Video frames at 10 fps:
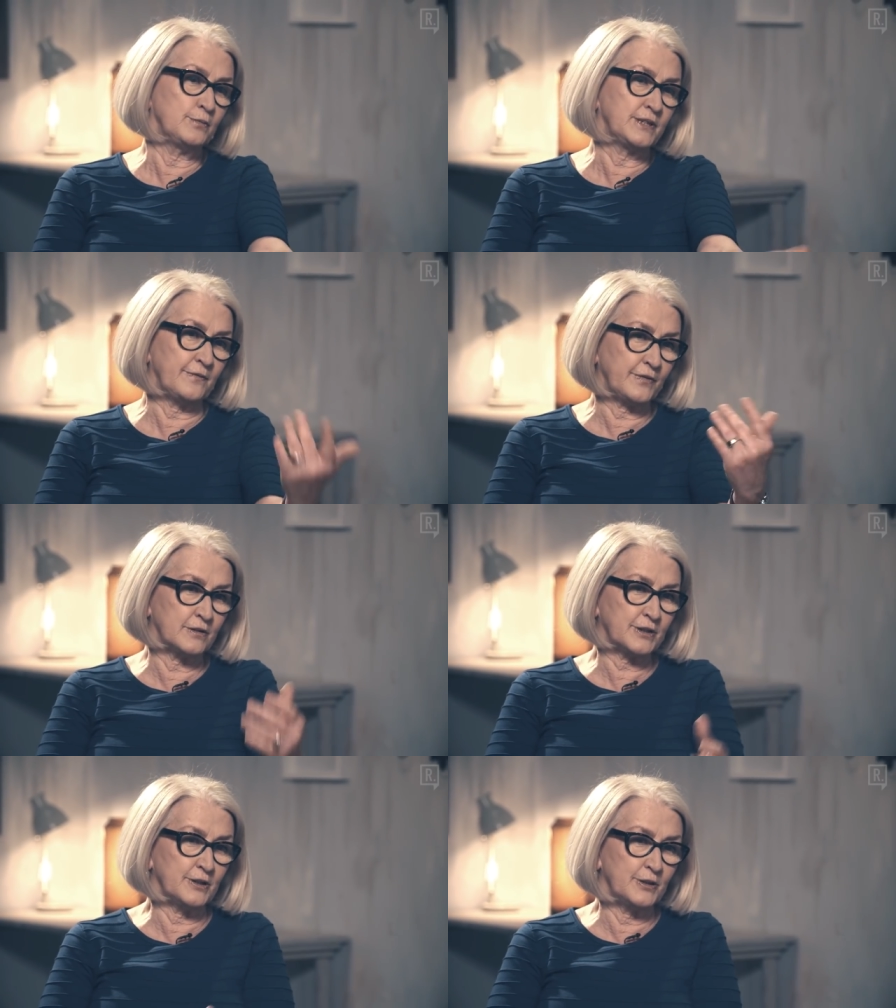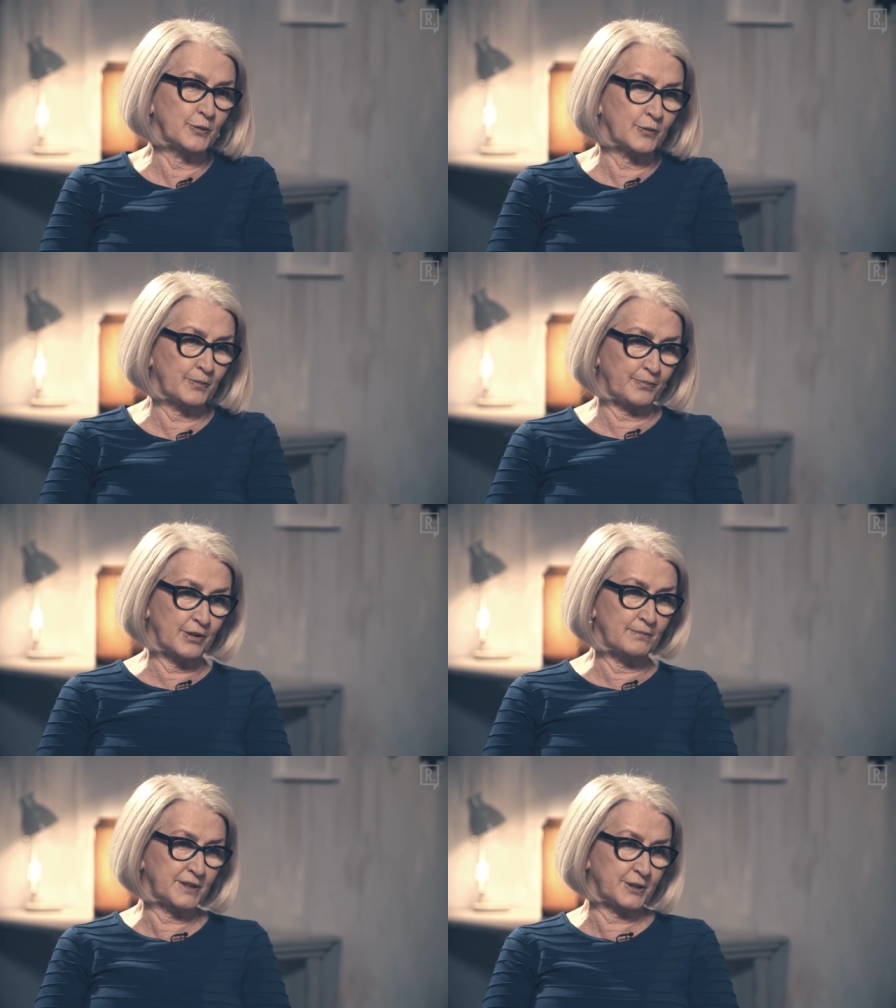you default on your
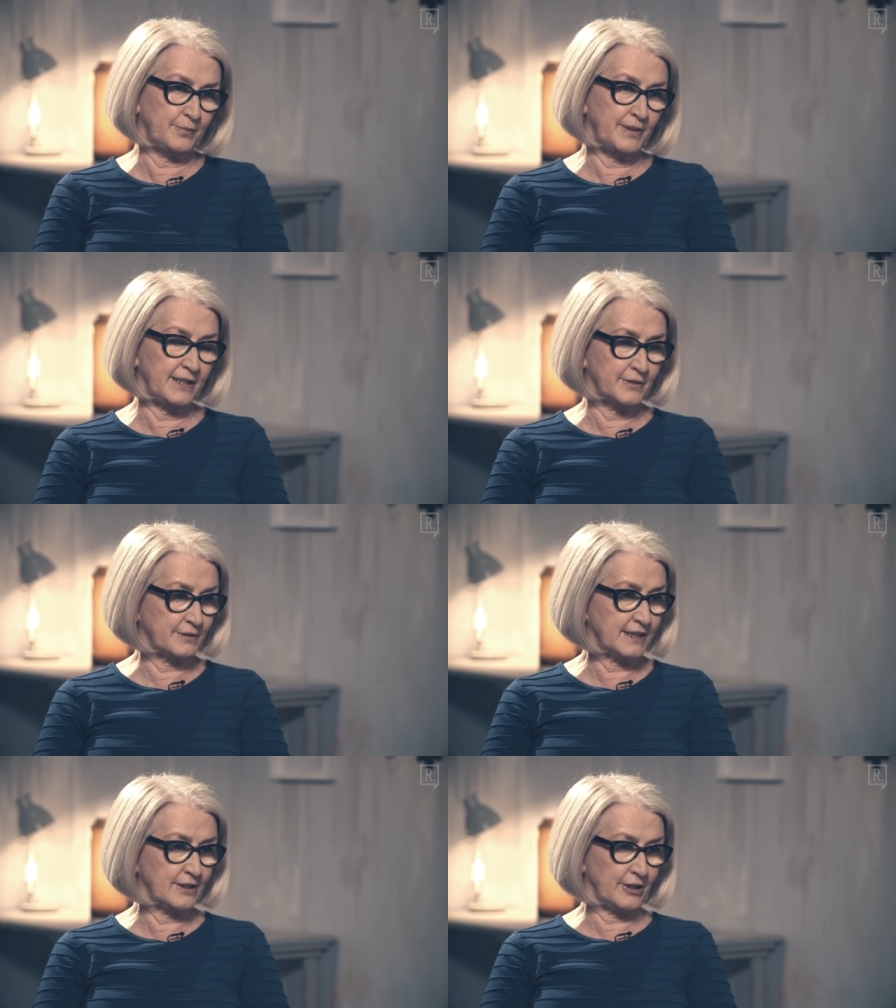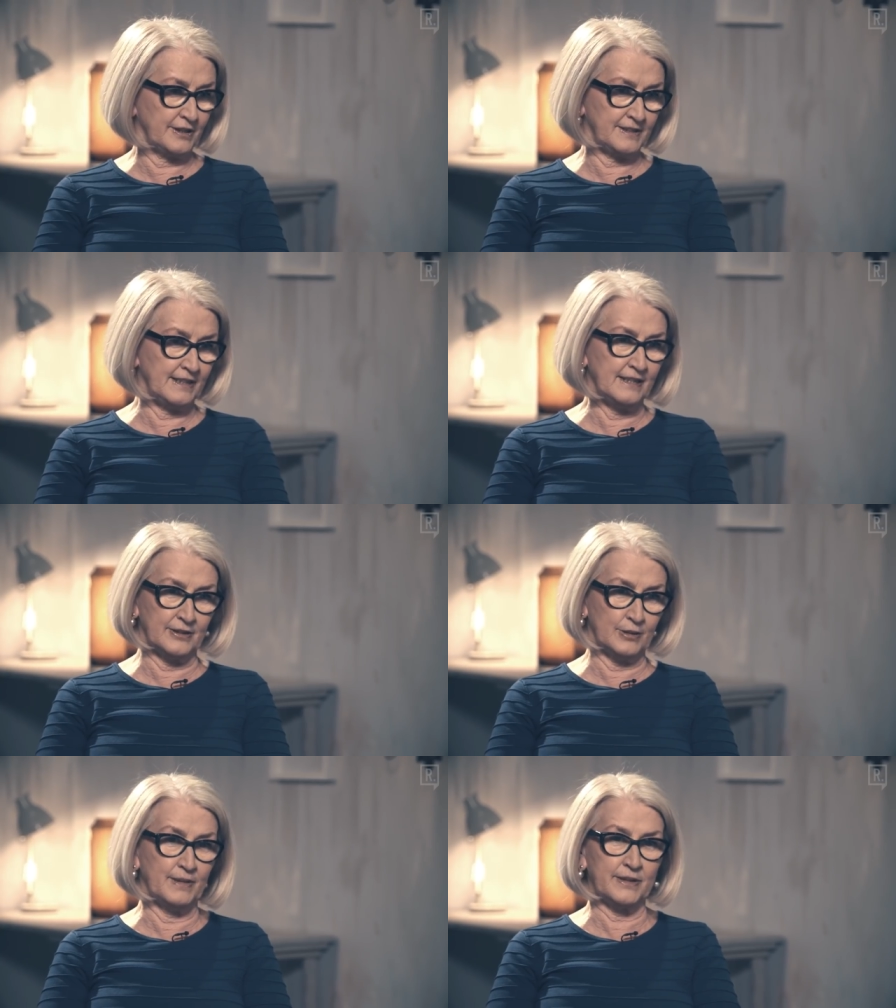promise to pay your credit card at the
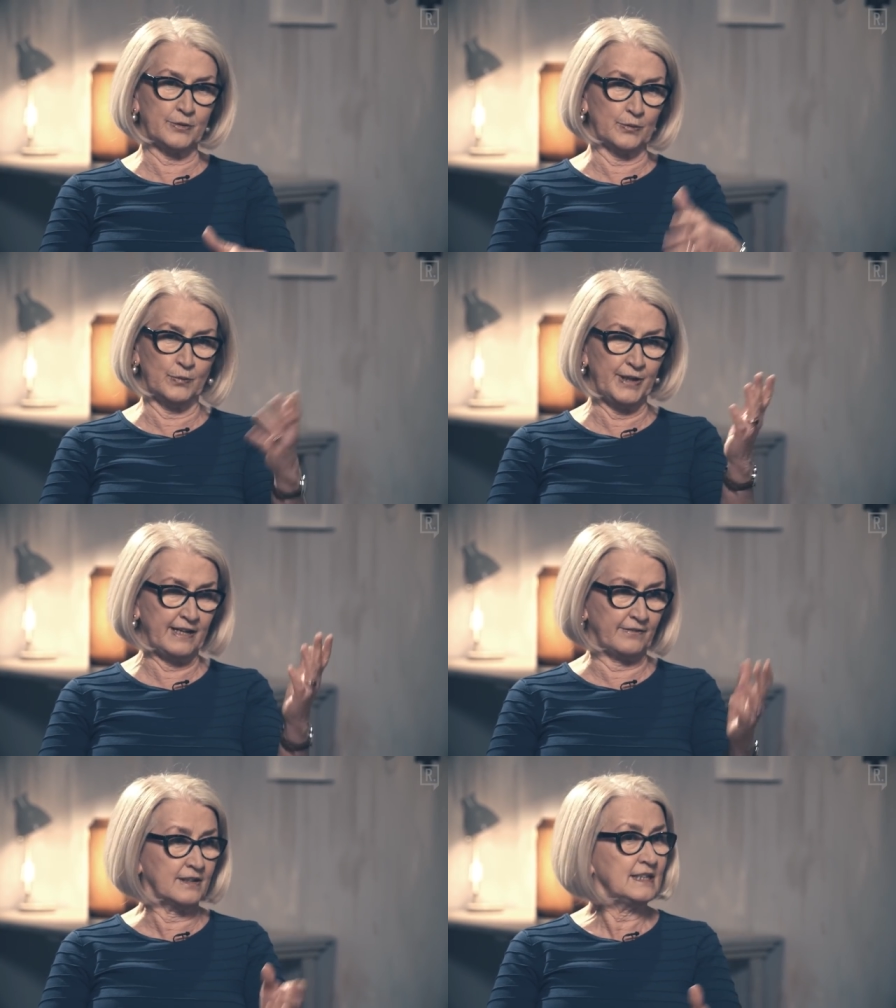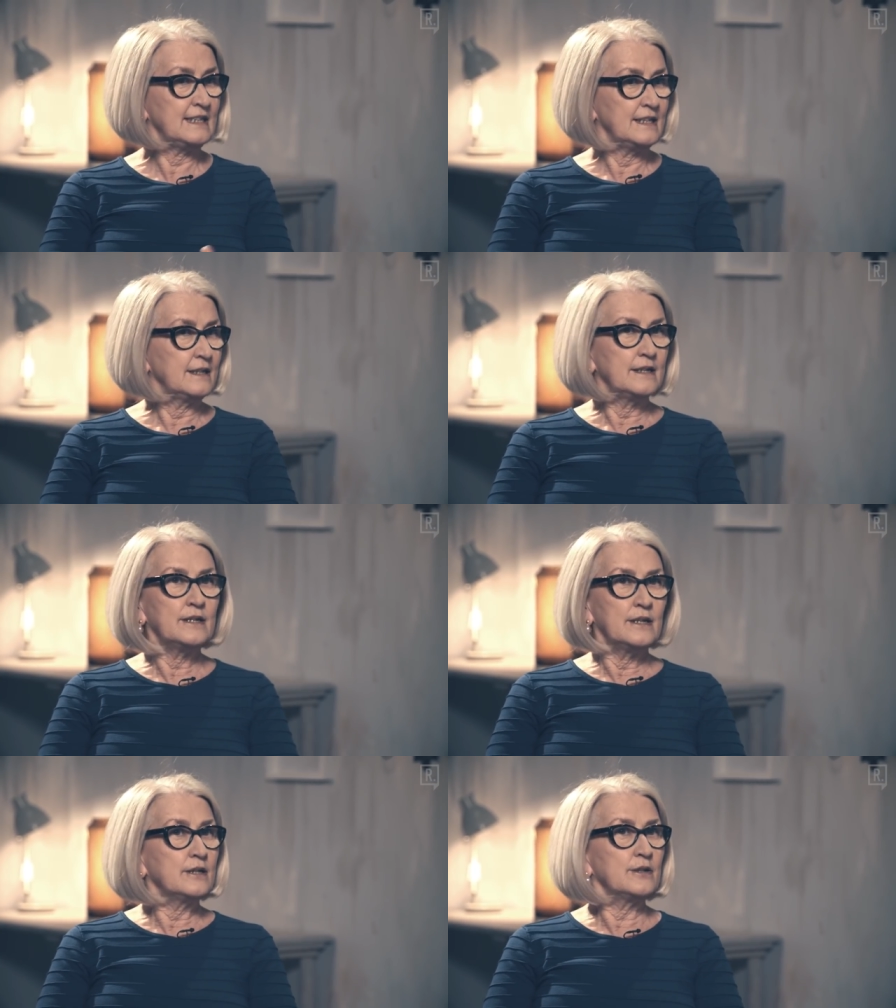end of the month or whenever,
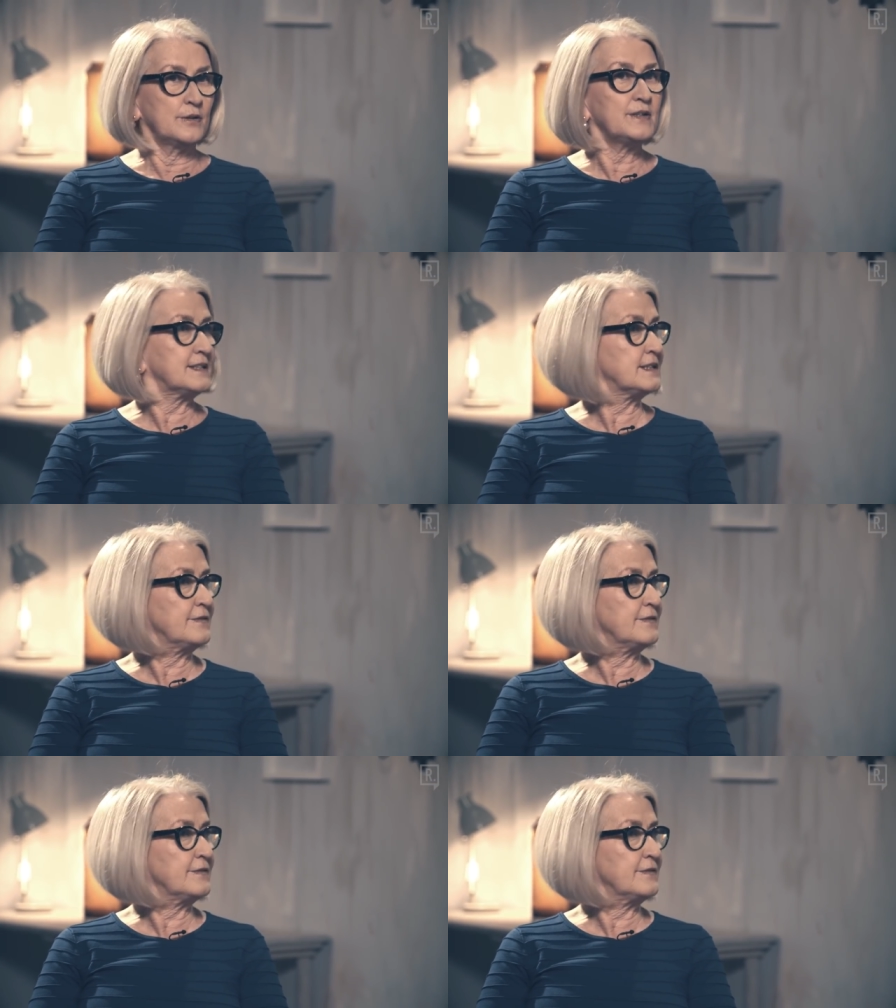you know, there's a